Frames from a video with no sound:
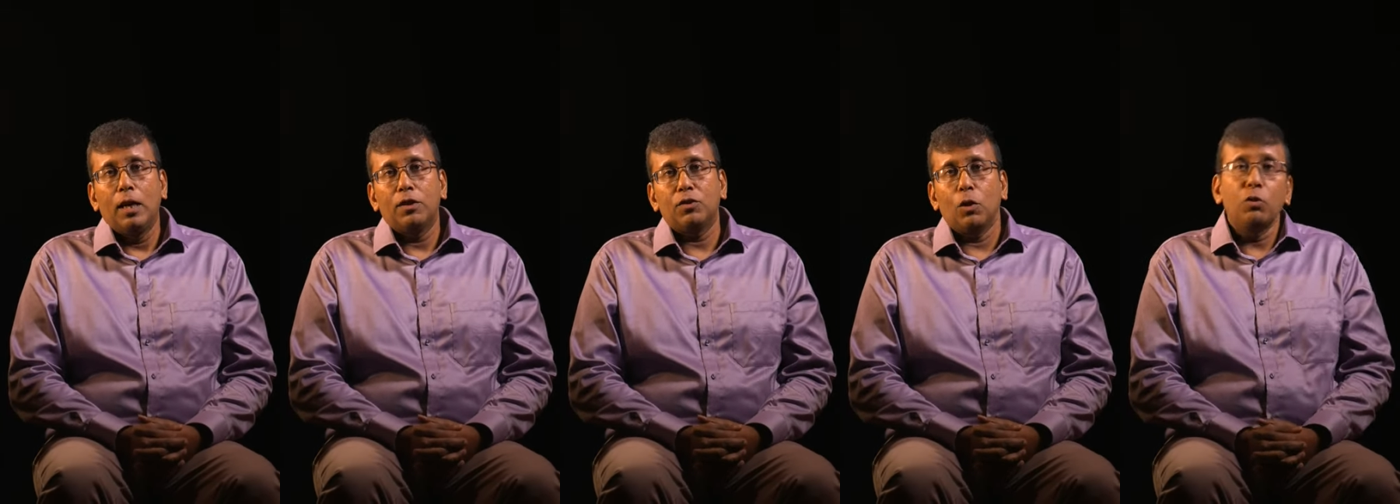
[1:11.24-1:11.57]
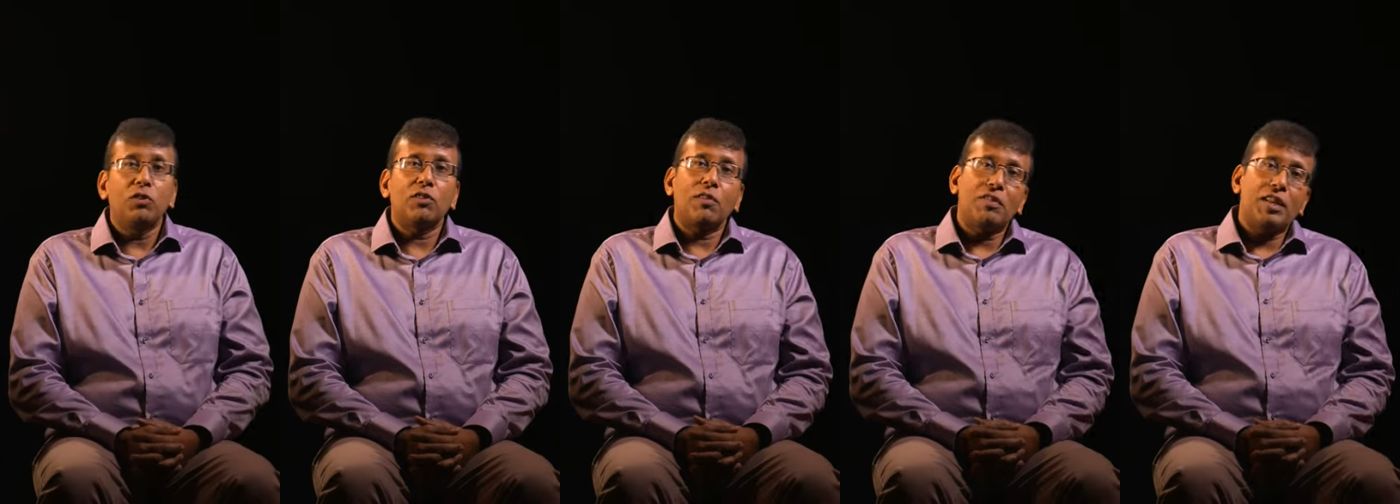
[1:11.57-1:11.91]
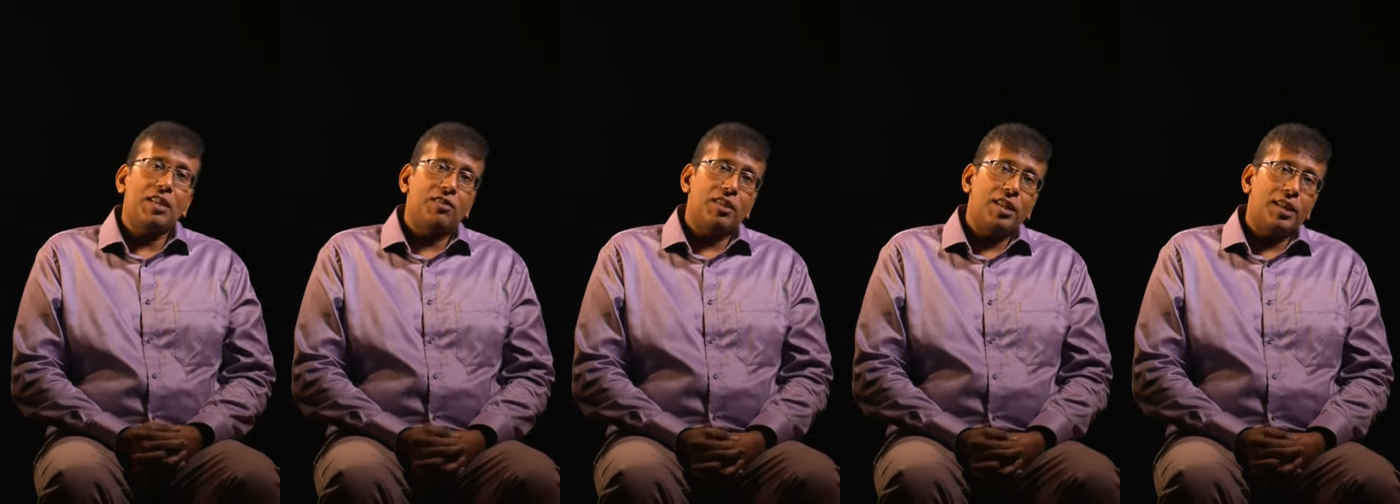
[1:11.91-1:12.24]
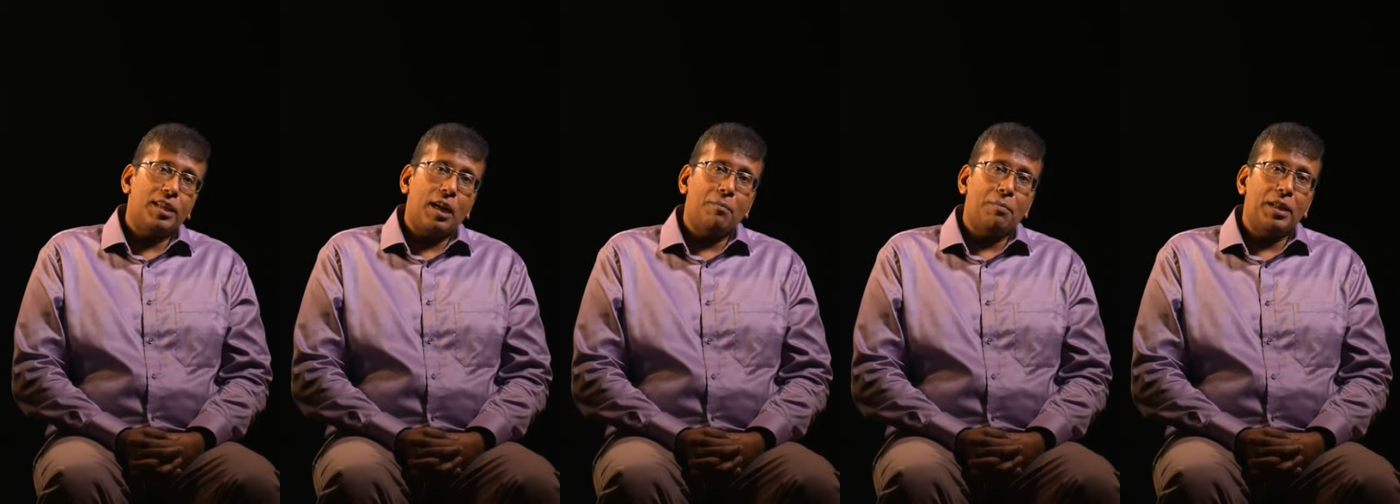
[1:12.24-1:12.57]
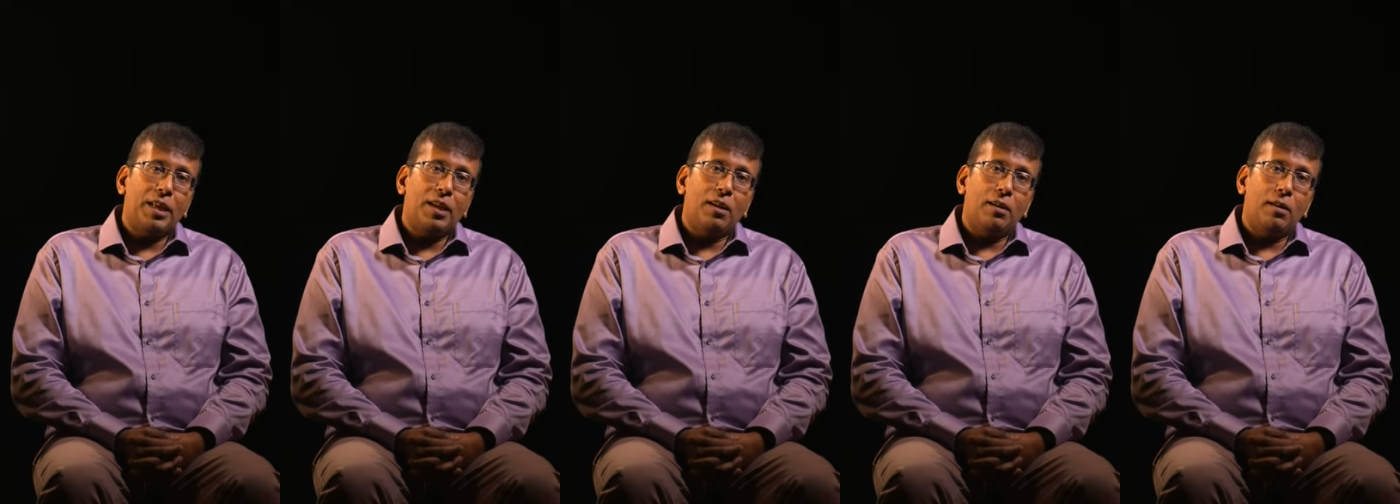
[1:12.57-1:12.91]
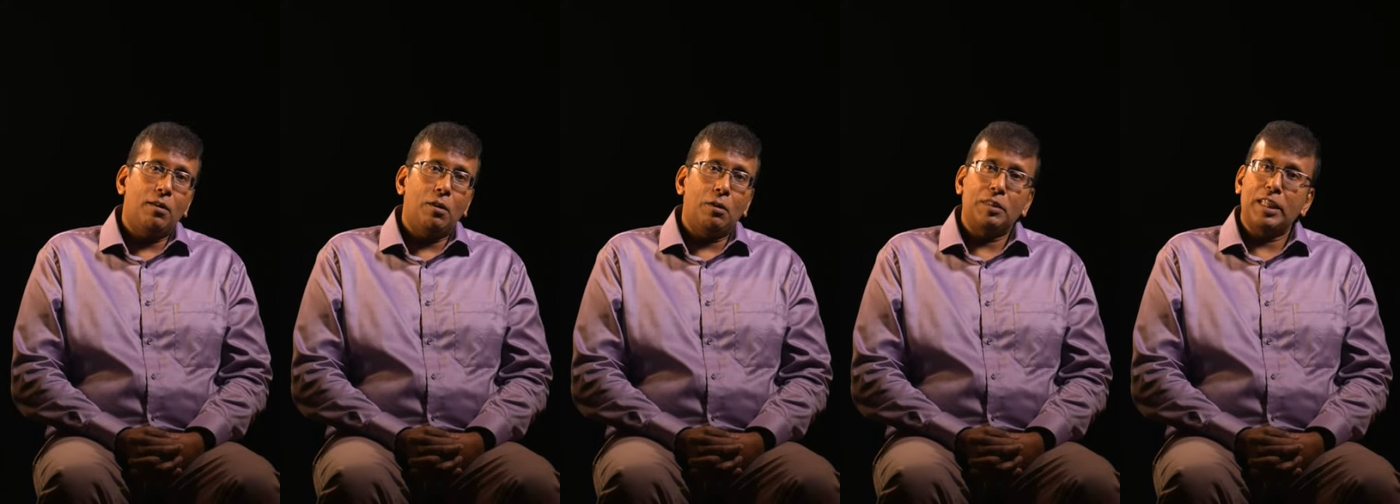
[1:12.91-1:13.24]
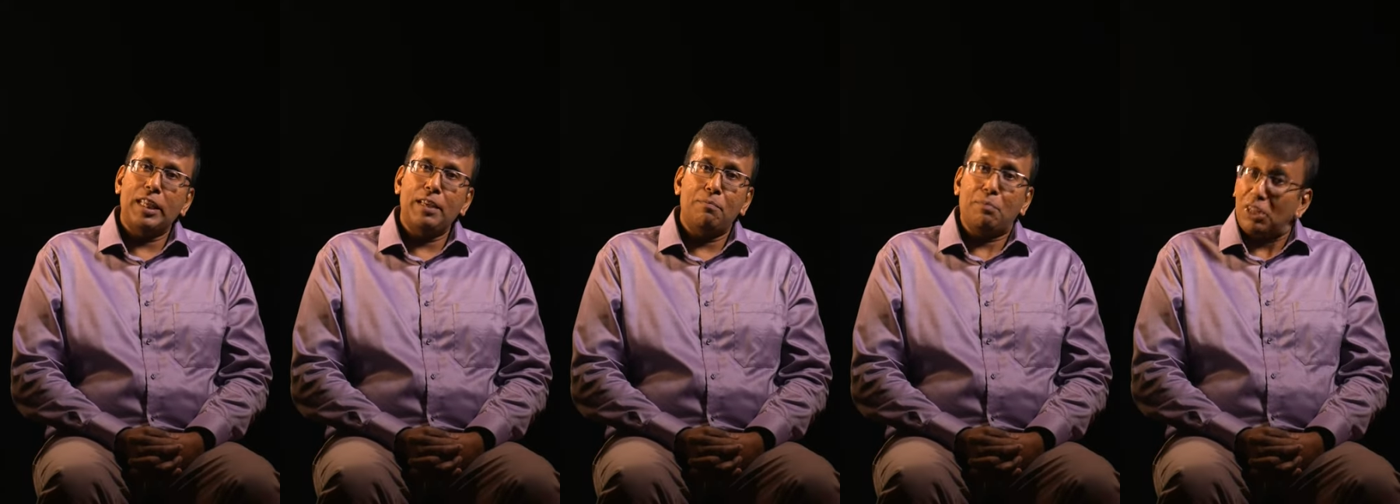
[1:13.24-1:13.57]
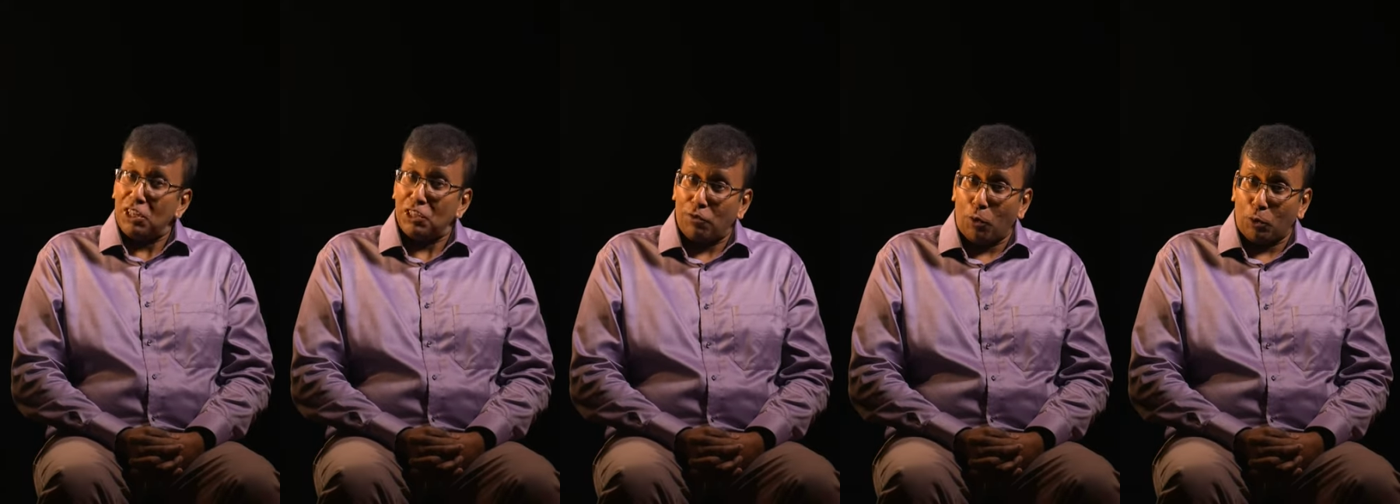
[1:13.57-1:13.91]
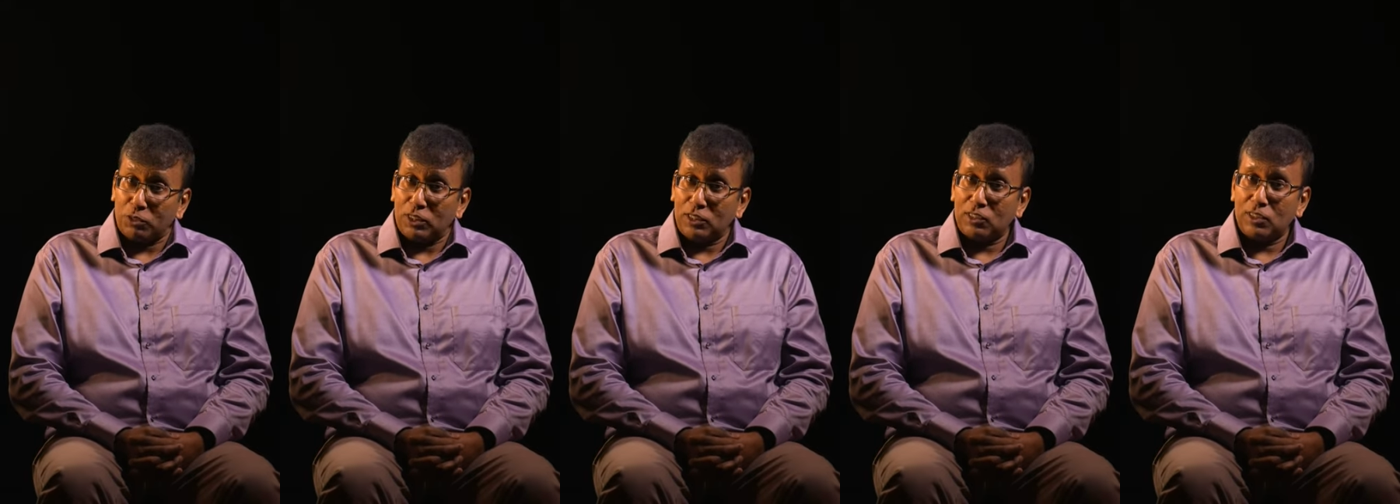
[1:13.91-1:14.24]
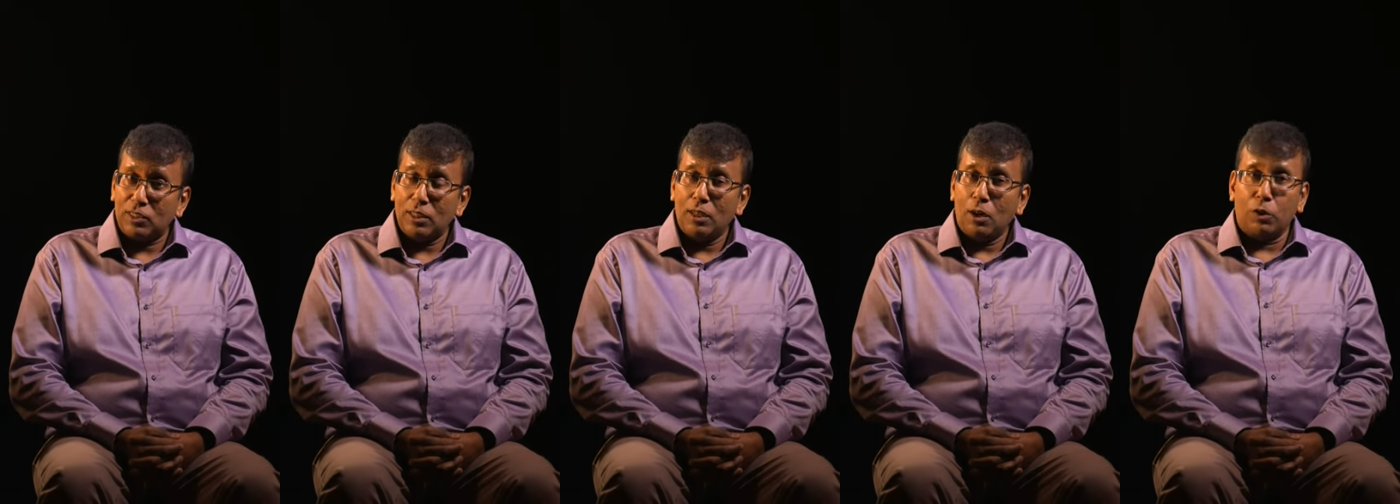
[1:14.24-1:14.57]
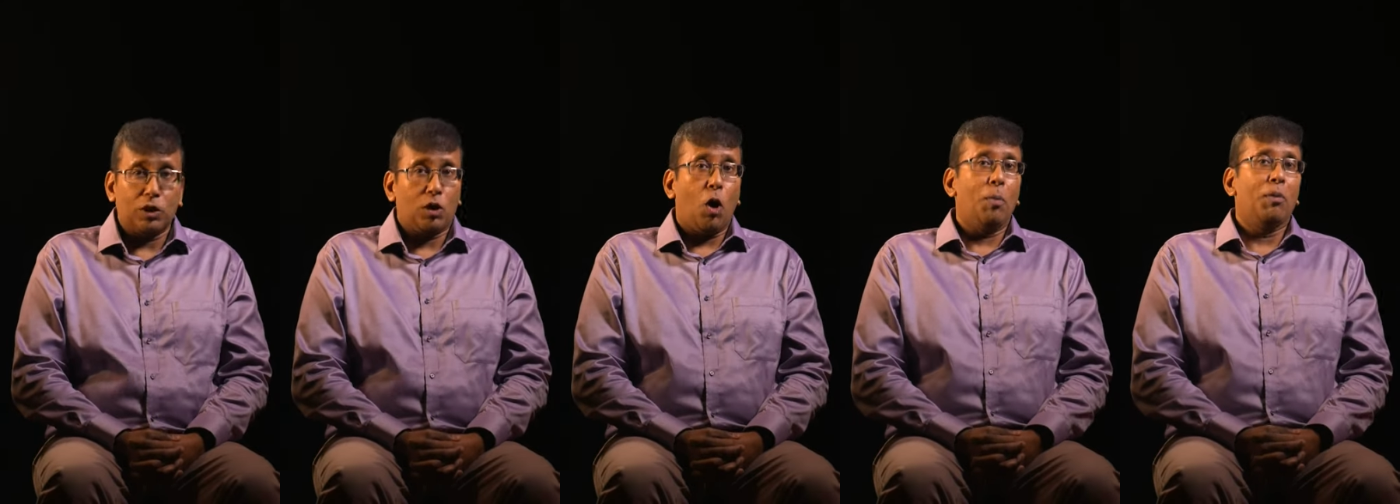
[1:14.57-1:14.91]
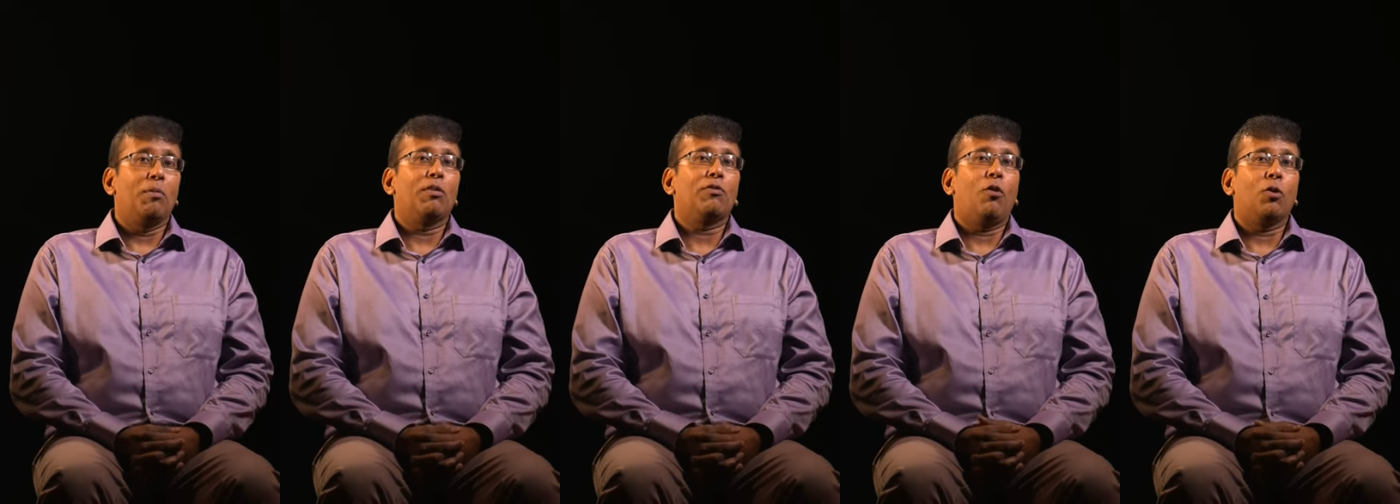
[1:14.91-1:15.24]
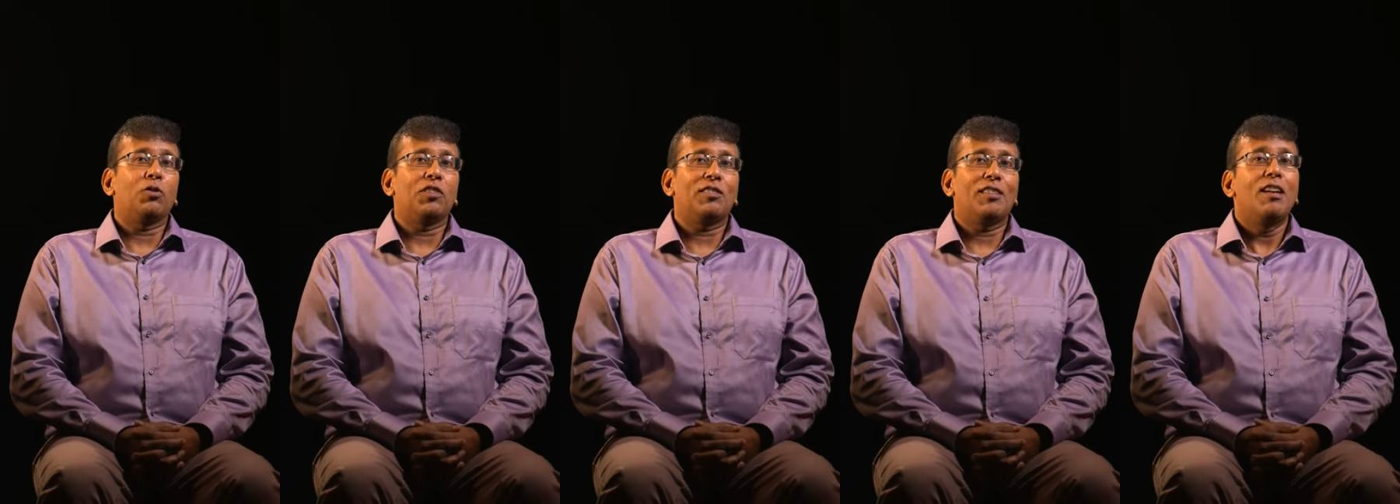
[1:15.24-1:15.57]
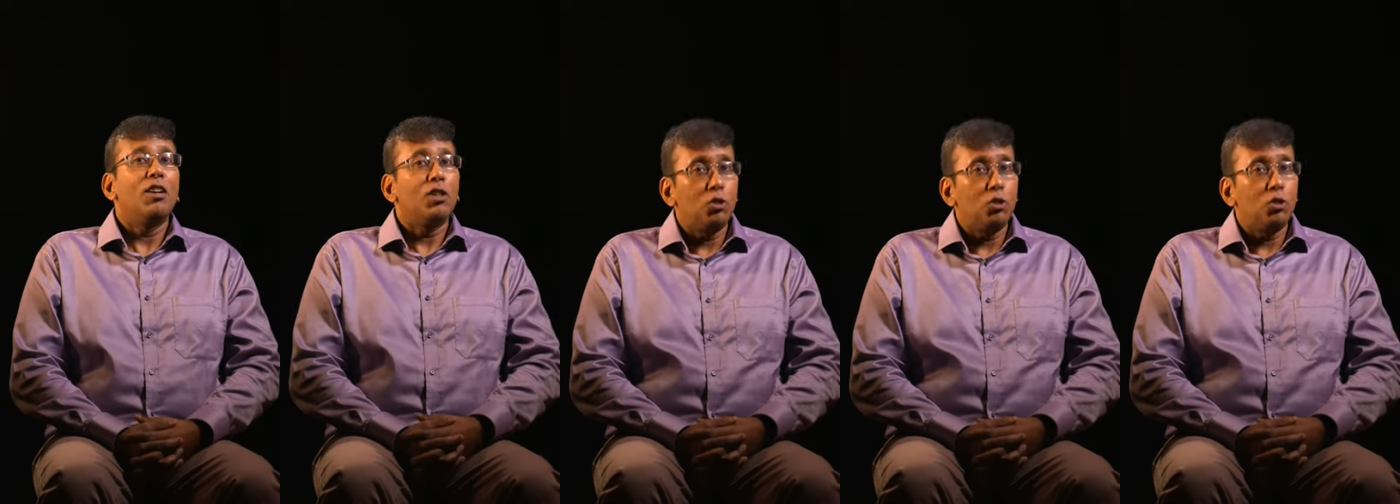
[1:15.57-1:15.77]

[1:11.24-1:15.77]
soldiers of the East India Company, or the British forces, or the Commonwealth forces,